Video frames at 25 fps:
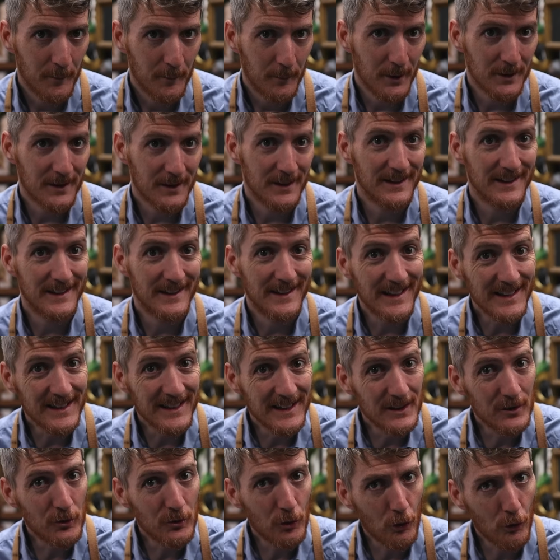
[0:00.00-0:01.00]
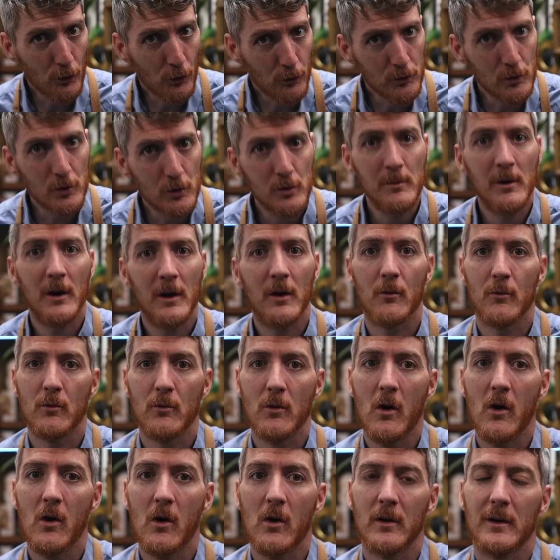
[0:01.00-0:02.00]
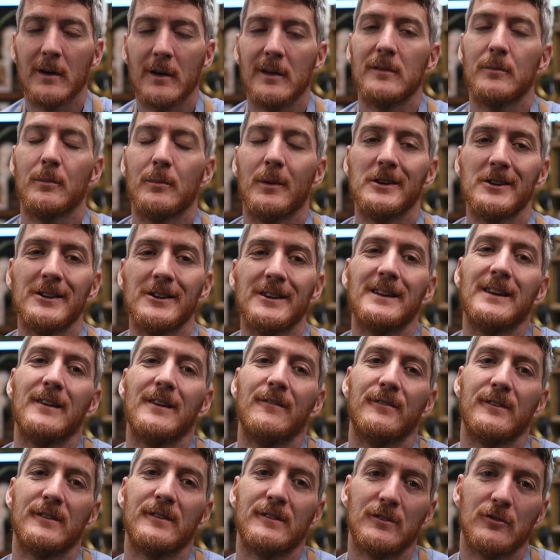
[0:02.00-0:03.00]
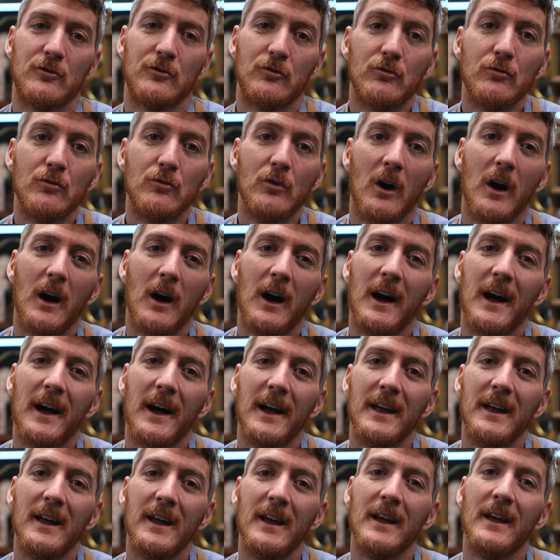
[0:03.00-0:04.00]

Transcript: But get the chroma wrong, especially if it's too high,